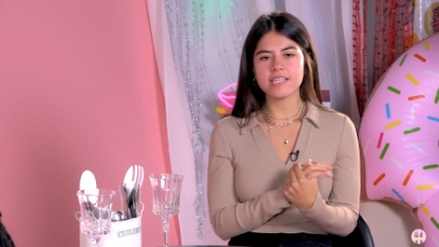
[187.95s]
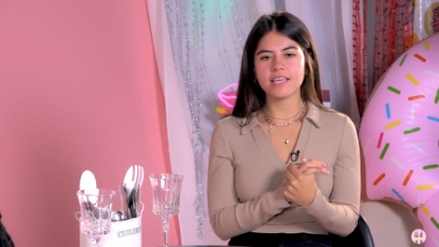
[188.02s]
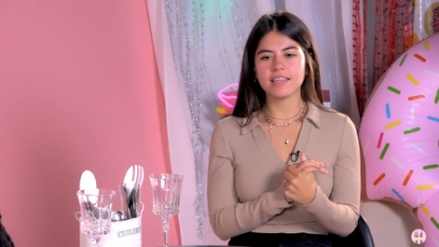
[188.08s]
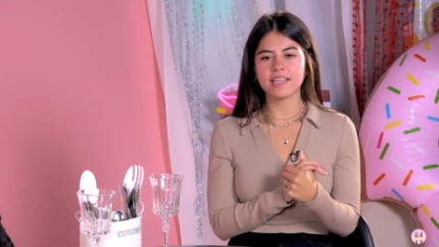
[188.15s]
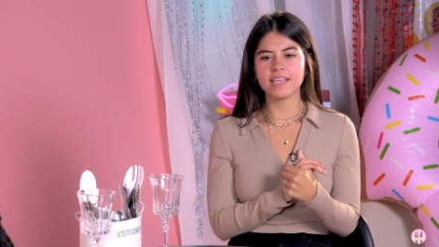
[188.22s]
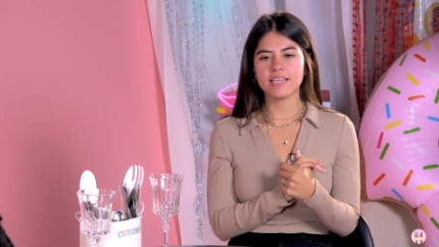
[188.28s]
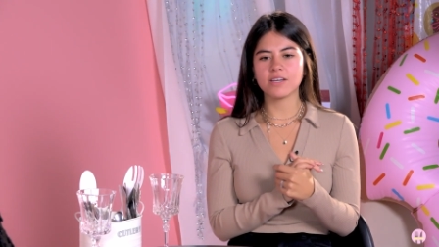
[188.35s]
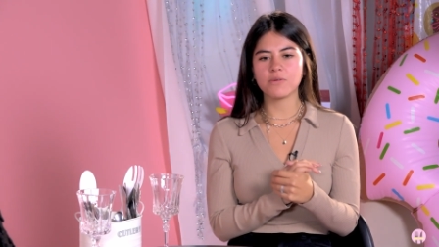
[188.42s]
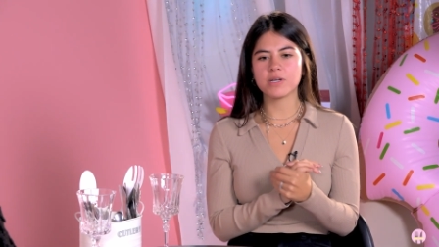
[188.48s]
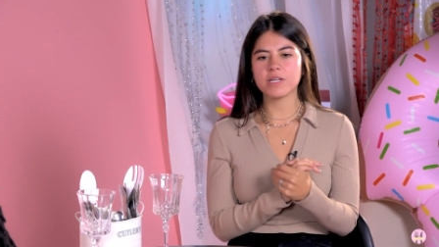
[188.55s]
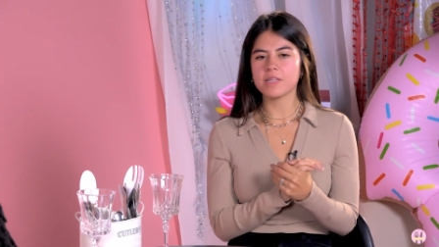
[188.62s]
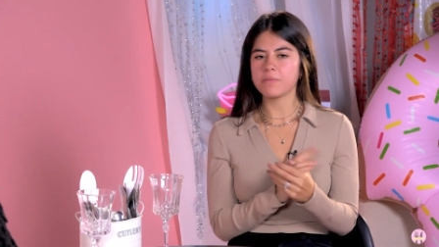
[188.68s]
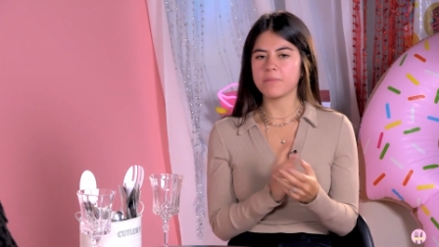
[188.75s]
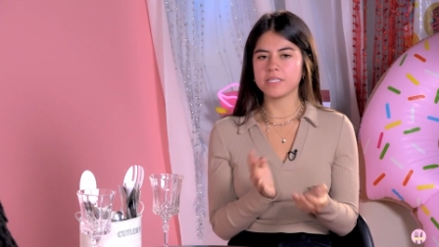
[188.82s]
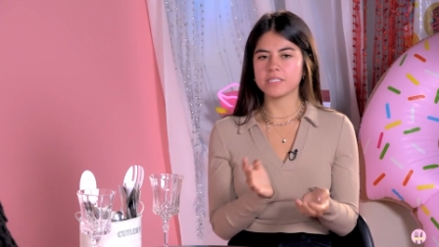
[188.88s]
I think, one of
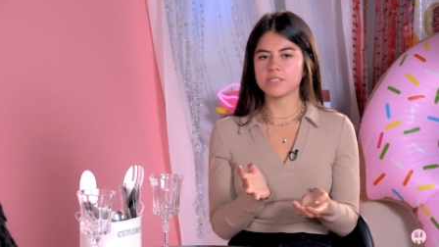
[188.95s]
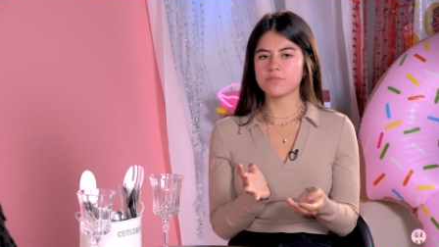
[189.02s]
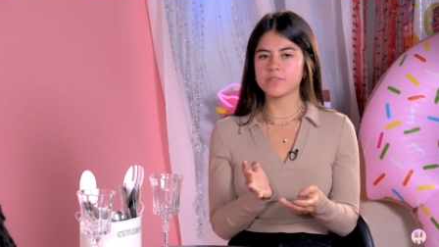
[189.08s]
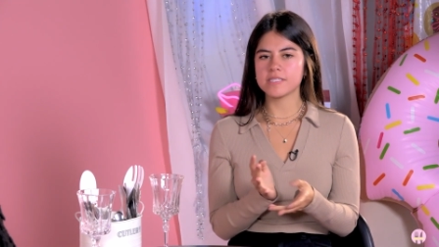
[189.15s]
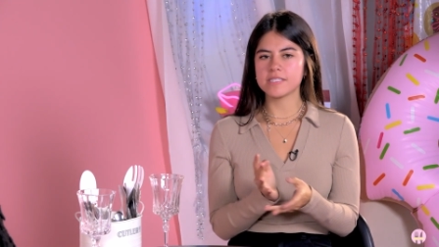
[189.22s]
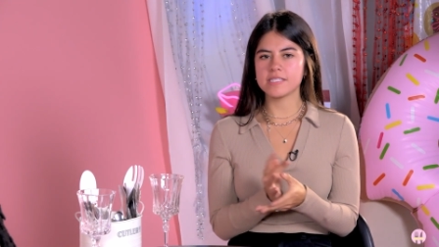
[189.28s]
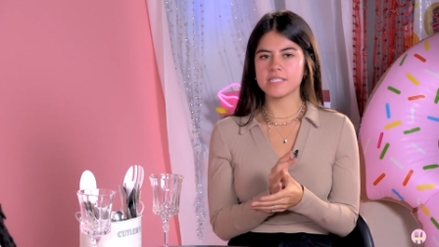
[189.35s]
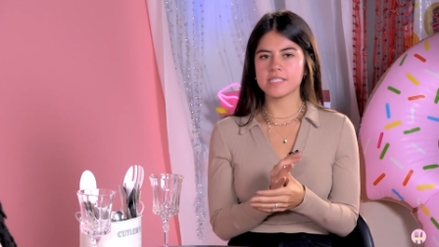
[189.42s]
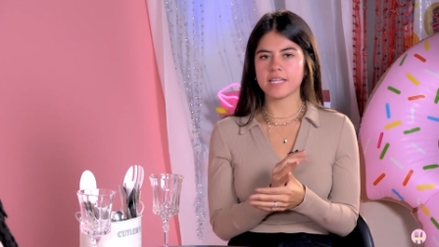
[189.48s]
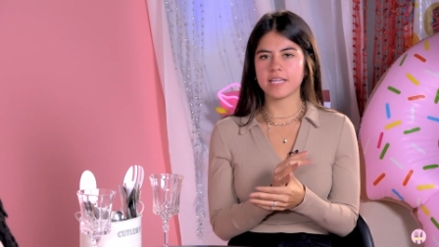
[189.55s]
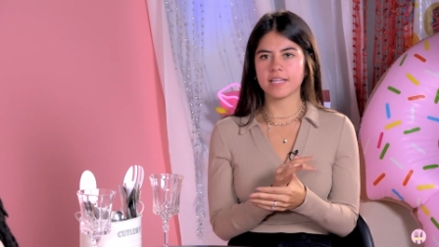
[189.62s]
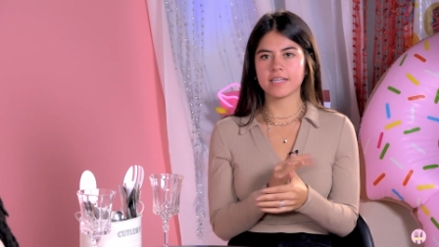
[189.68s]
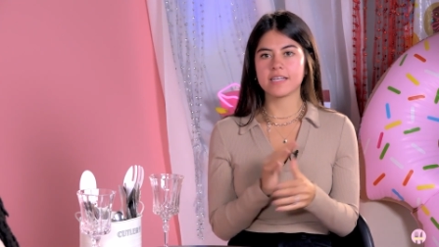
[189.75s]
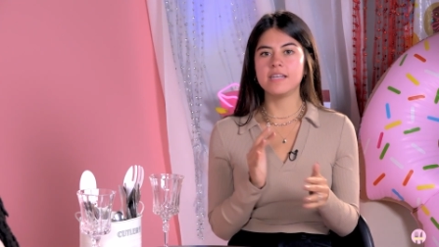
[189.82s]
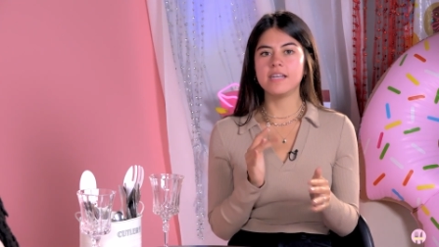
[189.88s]
the main differences is
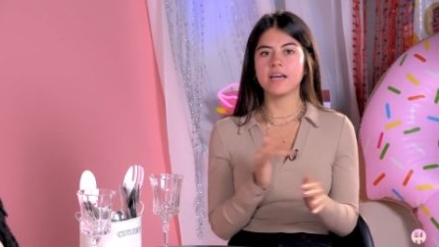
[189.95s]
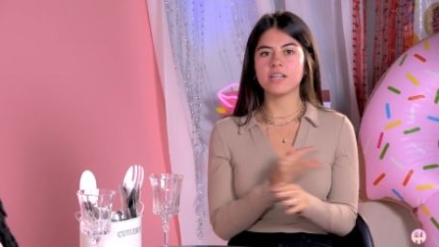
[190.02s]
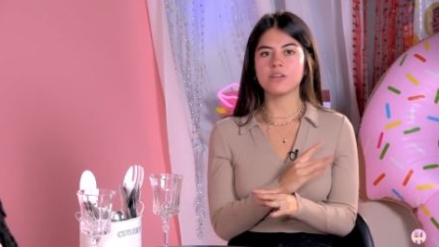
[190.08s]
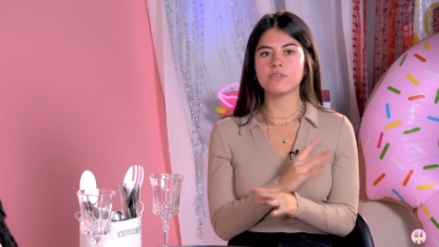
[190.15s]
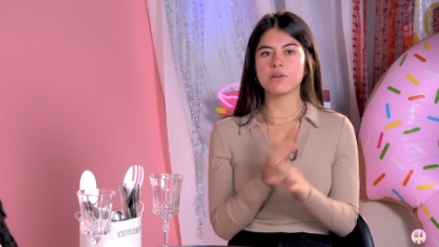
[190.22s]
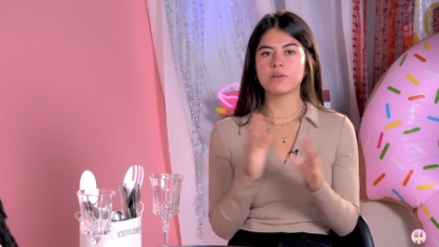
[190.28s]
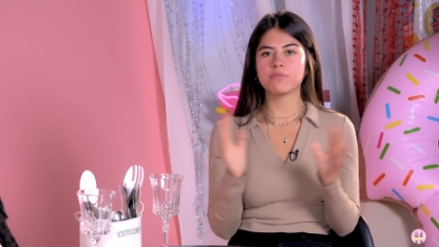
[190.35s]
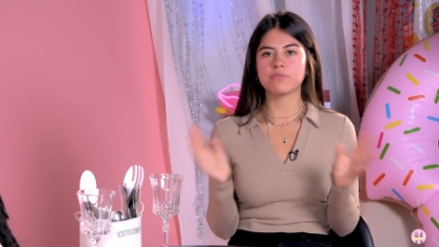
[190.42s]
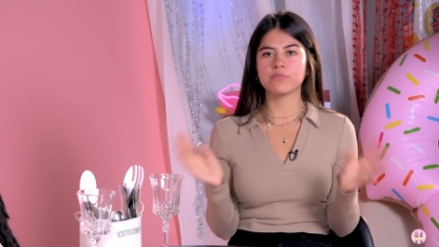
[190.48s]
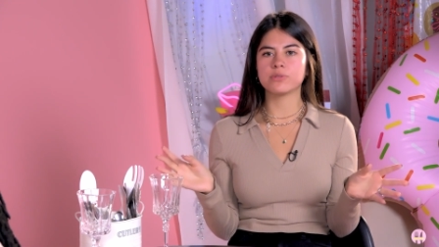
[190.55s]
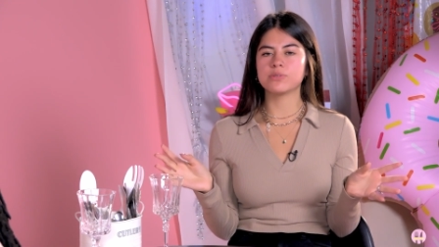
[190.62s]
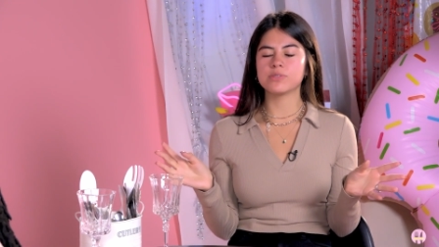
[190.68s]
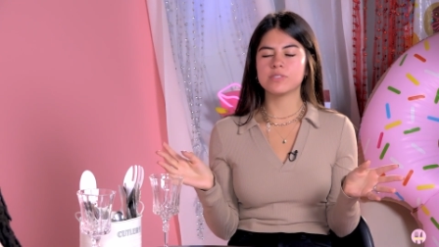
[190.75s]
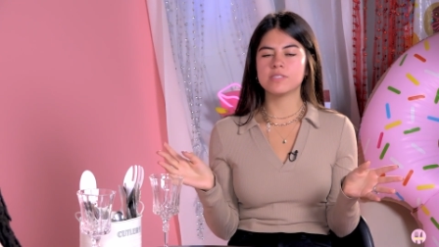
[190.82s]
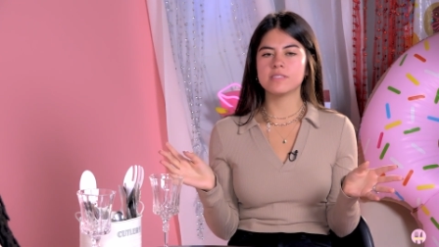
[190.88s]
that none of our
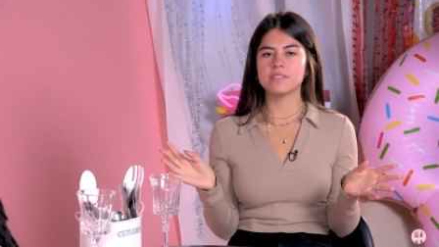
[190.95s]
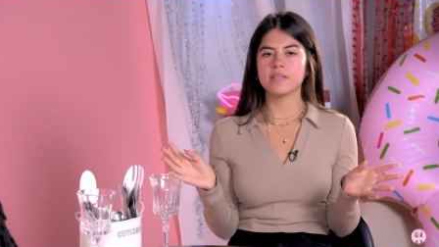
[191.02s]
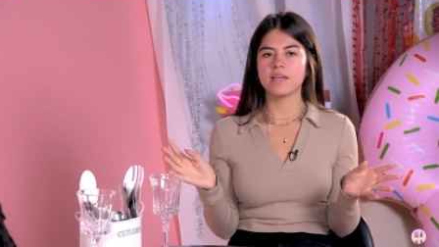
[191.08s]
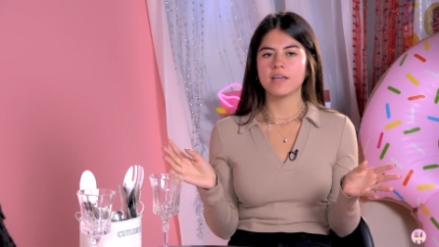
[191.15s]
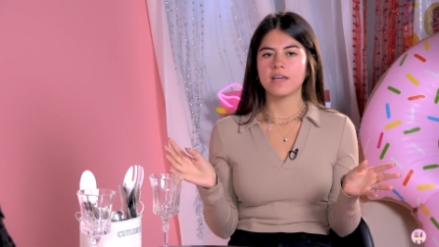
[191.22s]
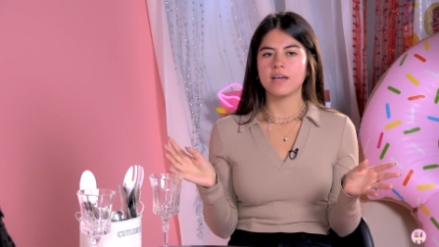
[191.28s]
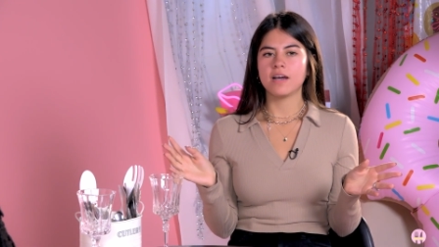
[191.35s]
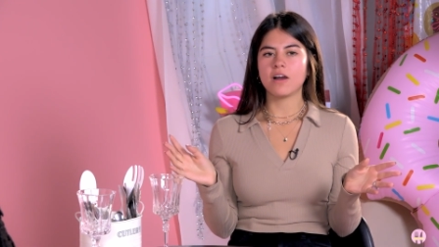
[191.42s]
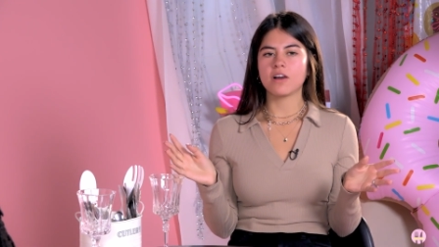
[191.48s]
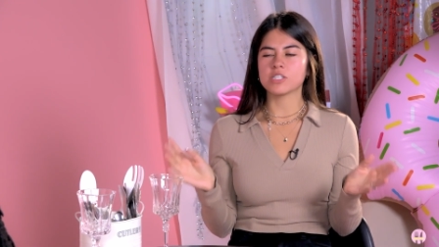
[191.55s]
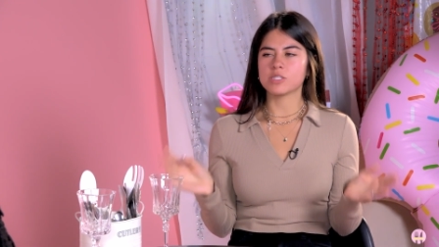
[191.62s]
foods are